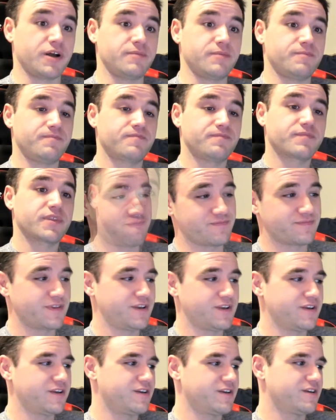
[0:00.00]
But
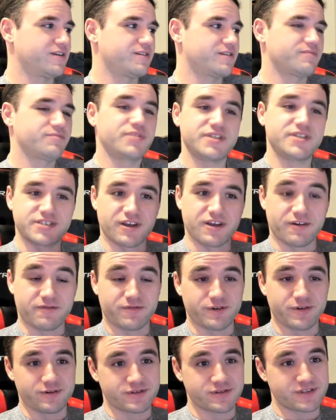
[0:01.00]
peace
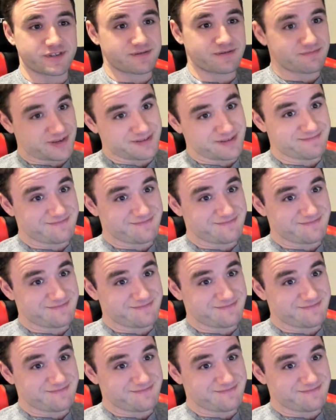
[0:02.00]
out, folks.